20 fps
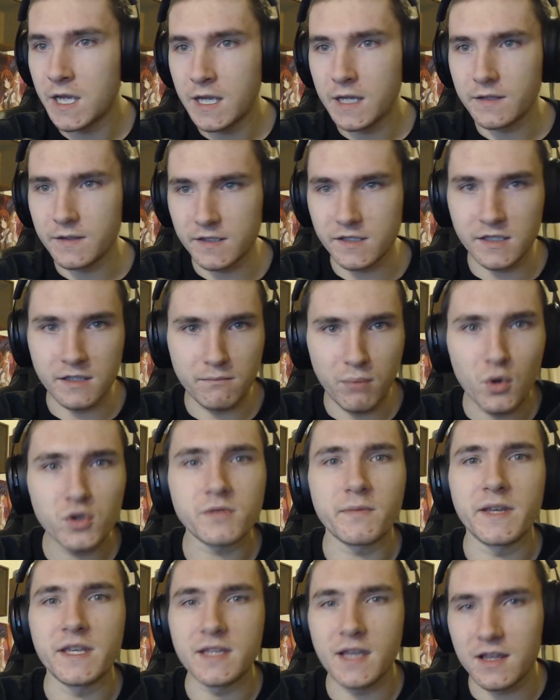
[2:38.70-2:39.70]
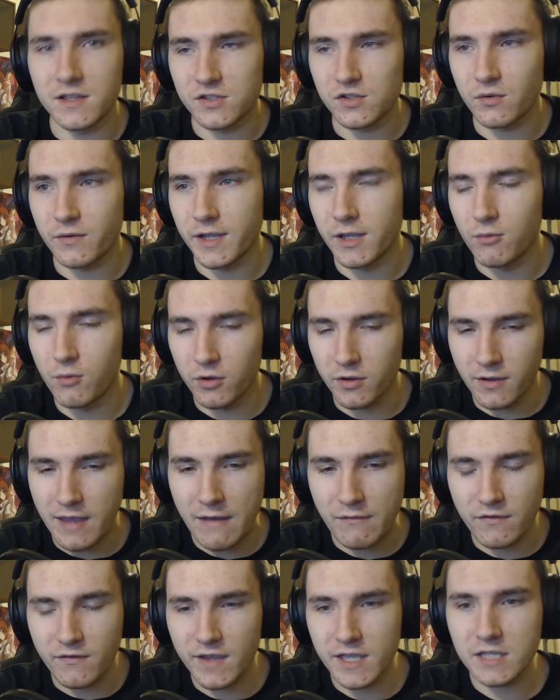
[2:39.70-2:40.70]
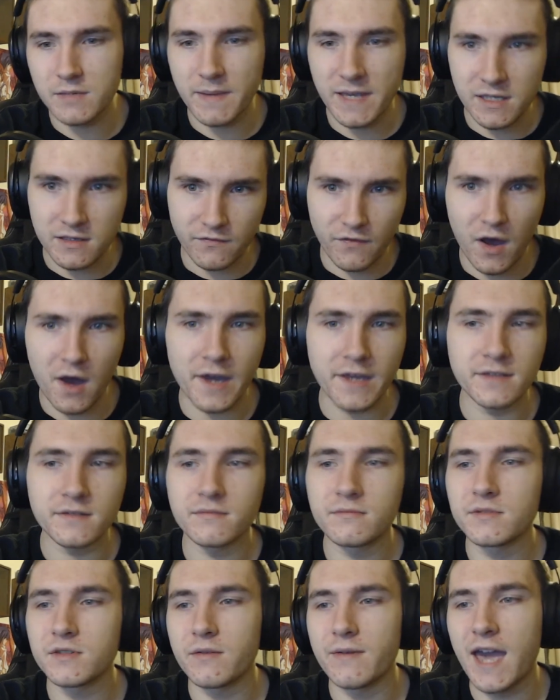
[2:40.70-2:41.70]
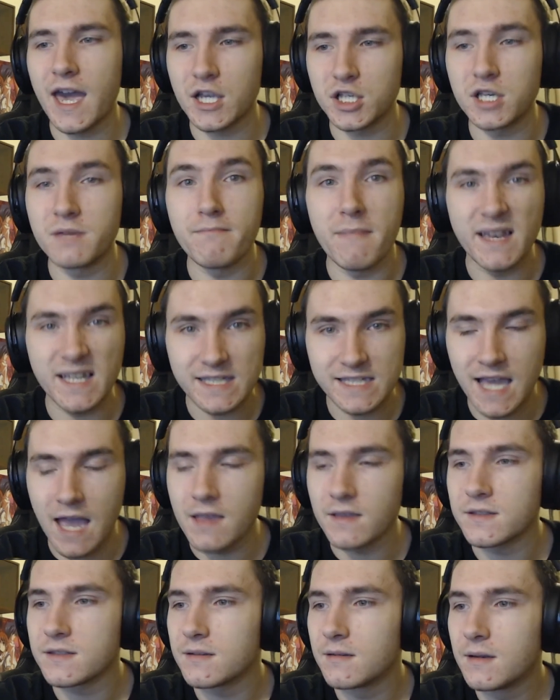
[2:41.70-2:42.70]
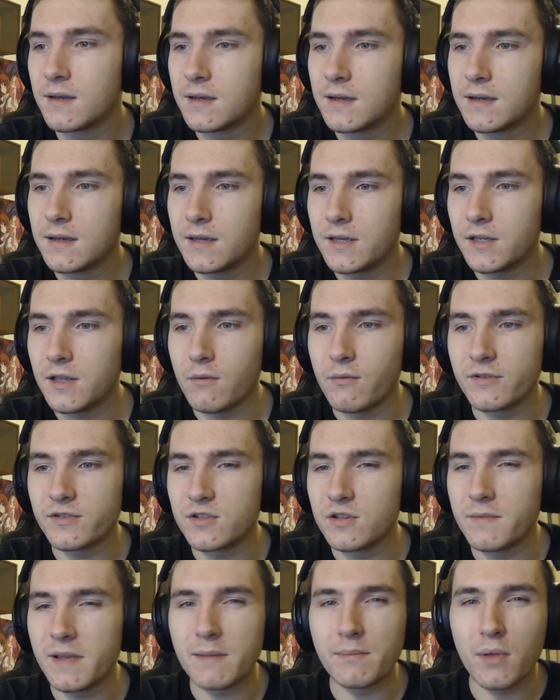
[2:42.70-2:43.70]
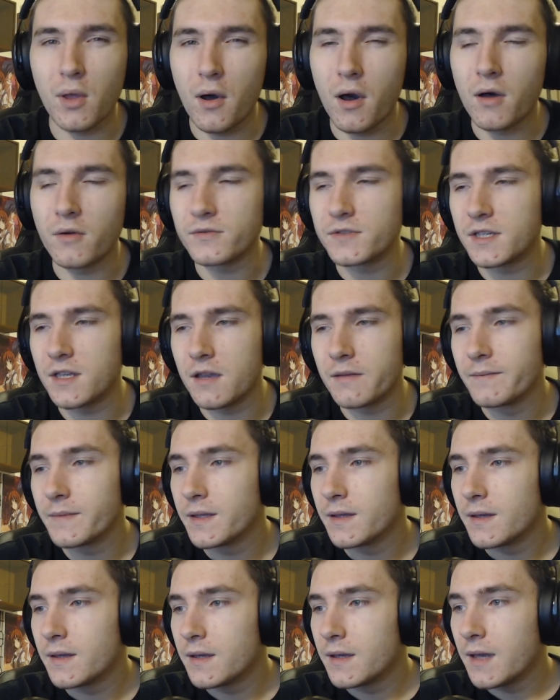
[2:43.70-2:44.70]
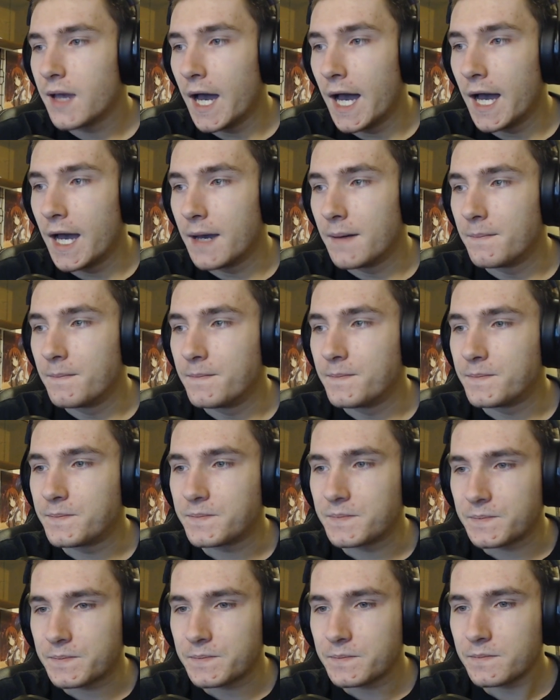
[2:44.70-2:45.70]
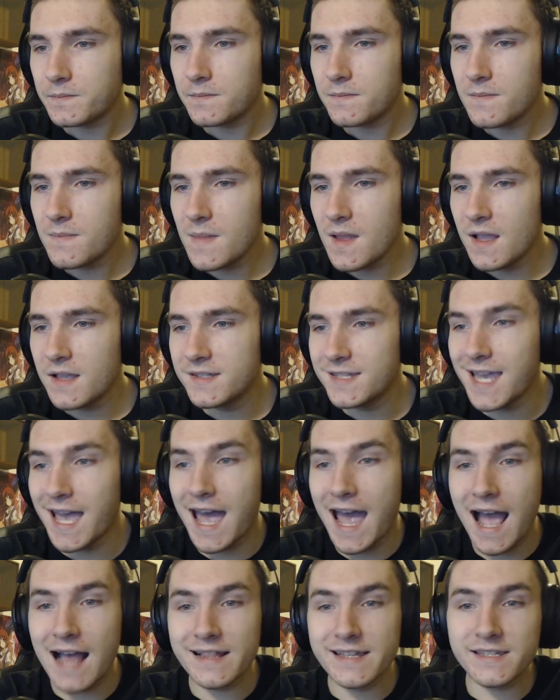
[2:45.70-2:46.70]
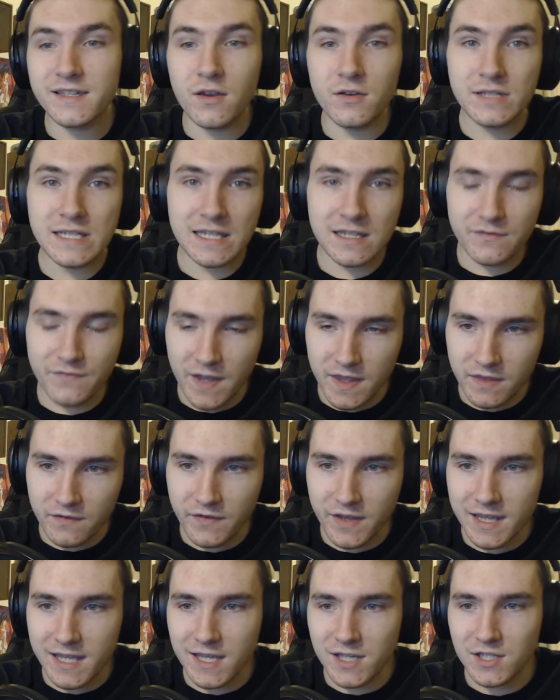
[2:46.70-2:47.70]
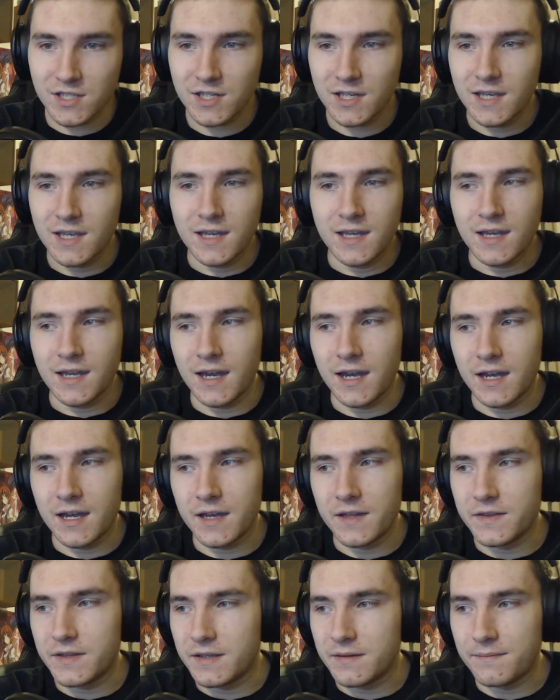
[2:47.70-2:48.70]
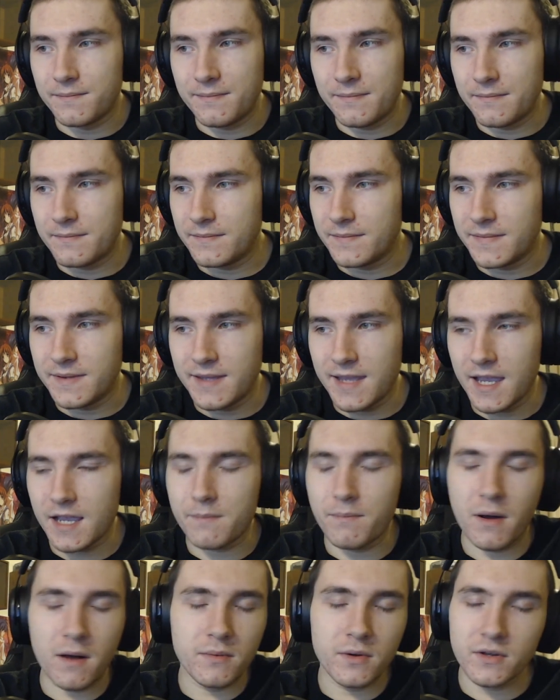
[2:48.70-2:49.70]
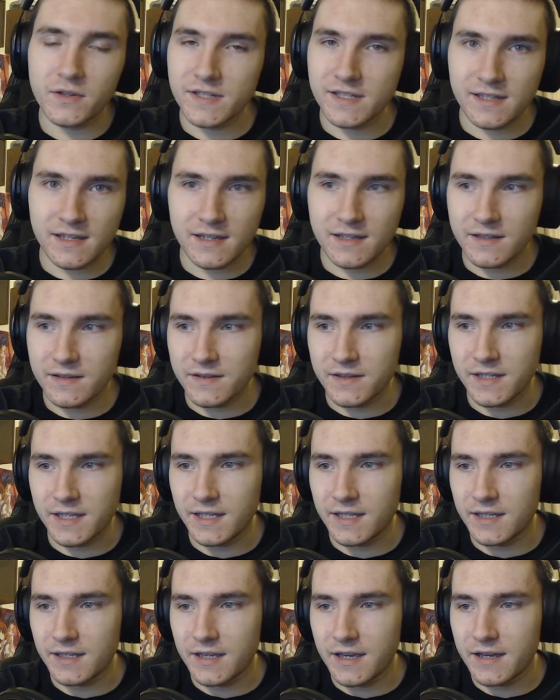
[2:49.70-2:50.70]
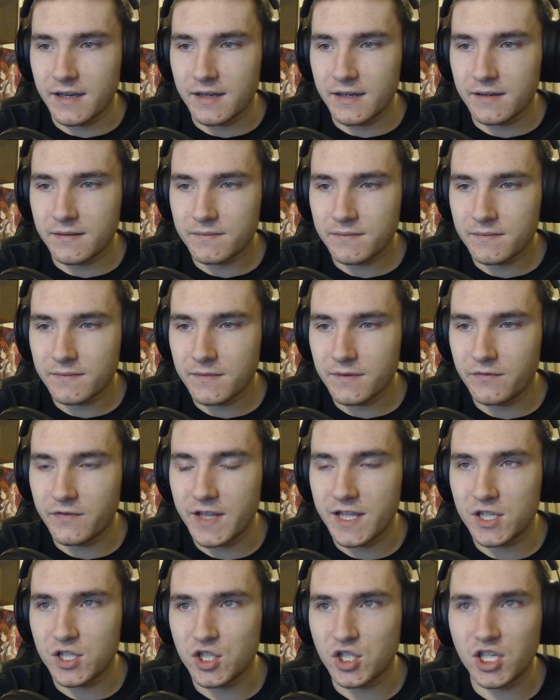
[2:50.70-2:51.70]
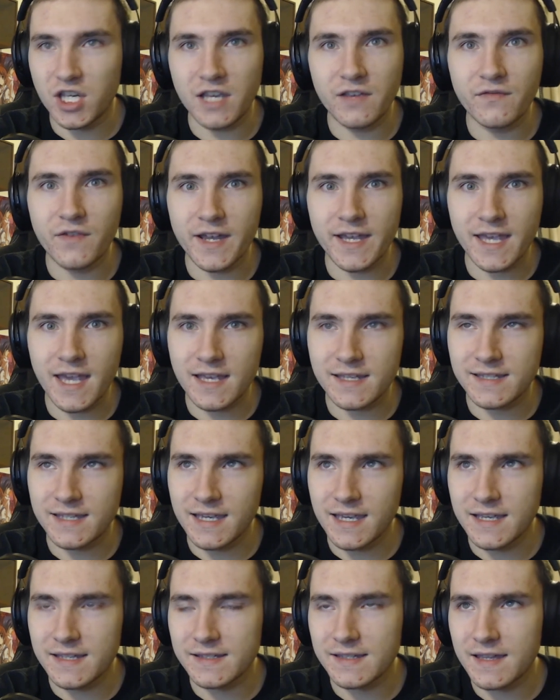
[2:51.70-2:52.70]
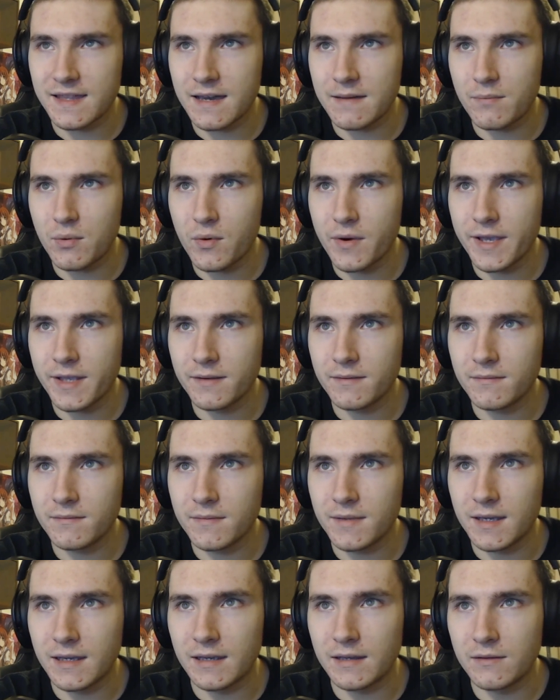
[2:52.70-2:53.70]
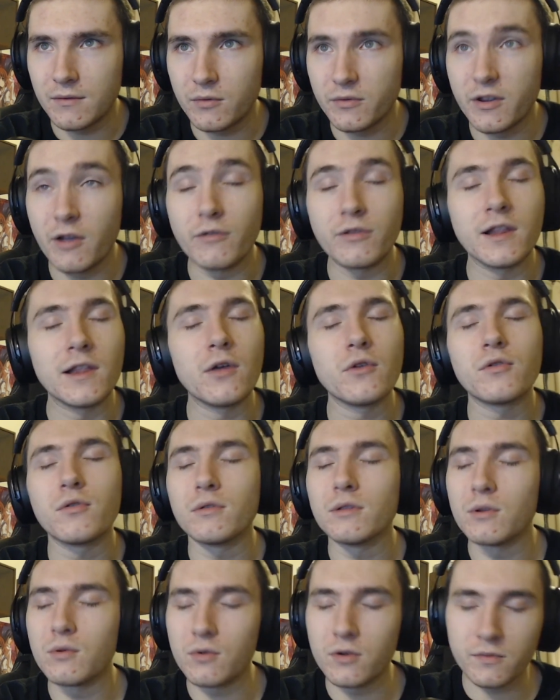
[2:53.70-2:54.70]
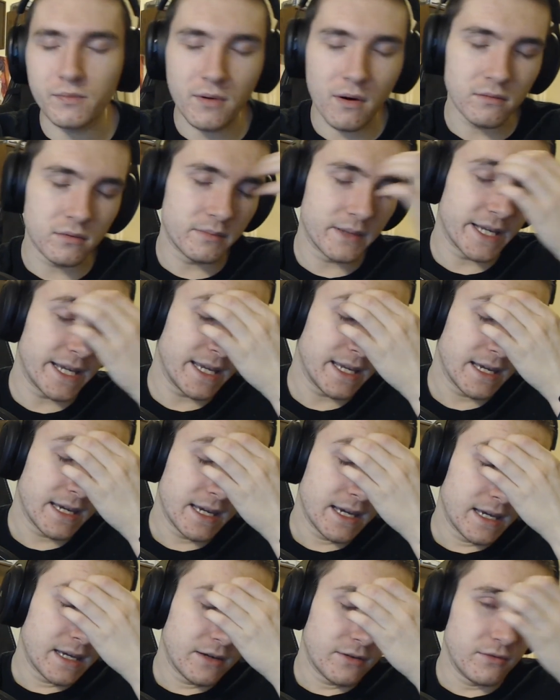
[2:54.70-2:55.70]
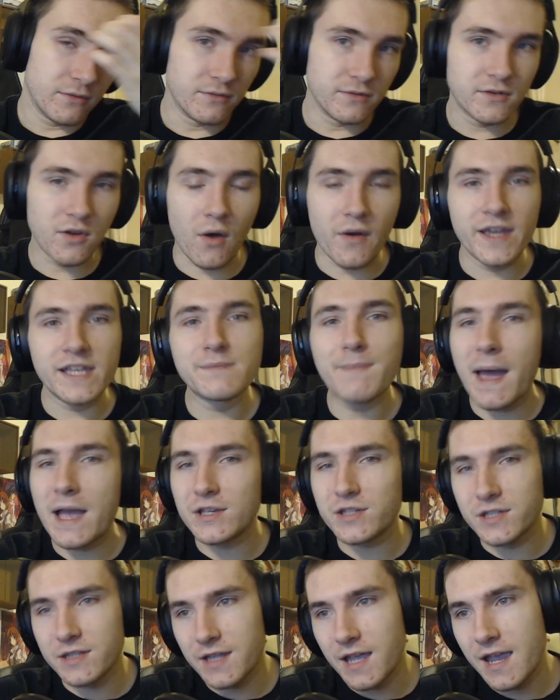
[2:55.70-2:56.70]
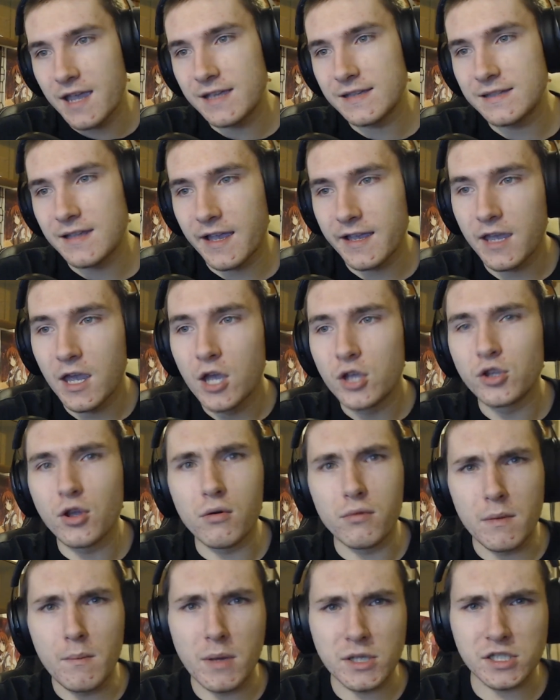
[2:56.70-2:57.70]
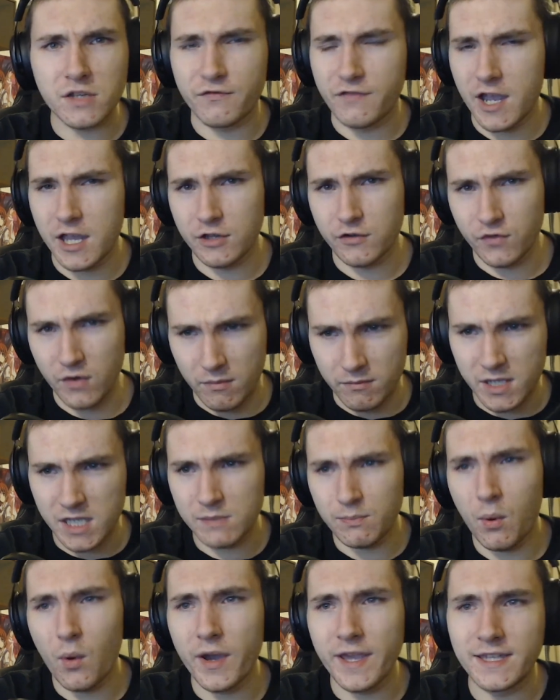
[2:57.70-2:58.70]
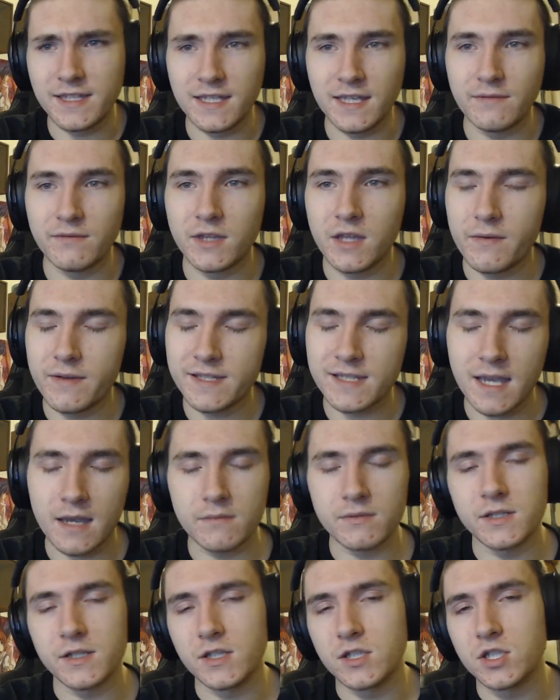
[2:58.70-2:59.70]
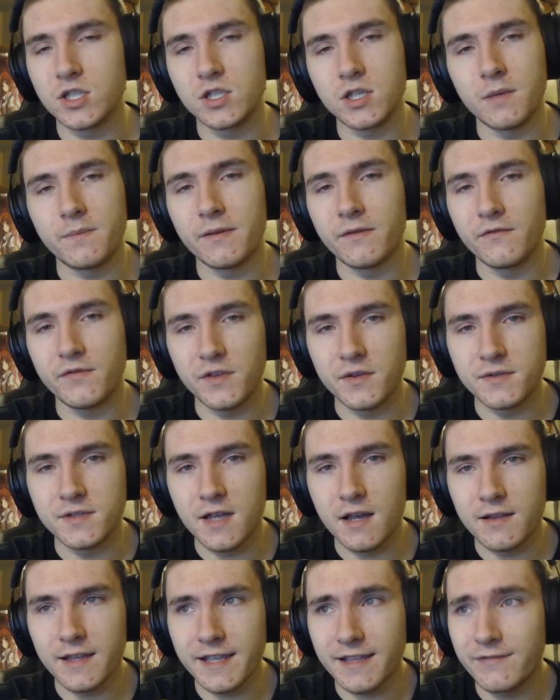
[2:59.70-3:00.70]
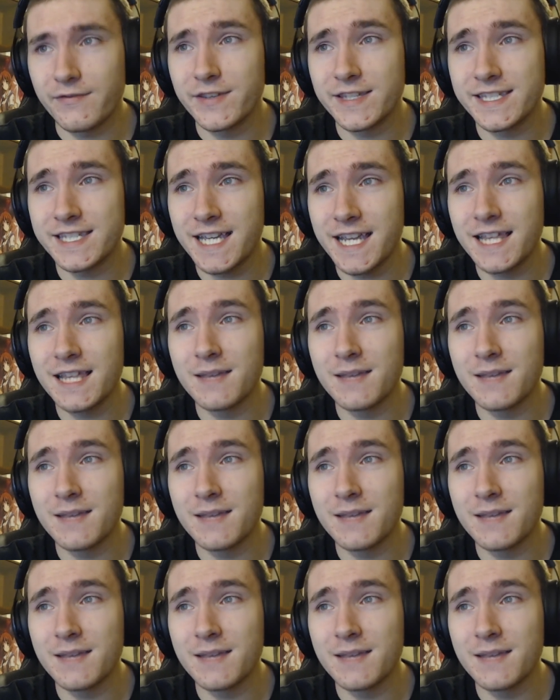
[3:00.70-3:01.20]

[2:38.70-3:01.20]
this is important when you tell a story. You want everything to be defined so it actually makes sense. You don't want too many plot holes, you know. Um, so yeah, Alice goes to defend the village. Uh, the Dick Barbosa, the uh, village chief, I guess he is at that point. Uh, no, the local lord probably, who's got his mansion there. He's like, no, we must defend from this point, even though it's absolutely stupid and futile. Like, if you see the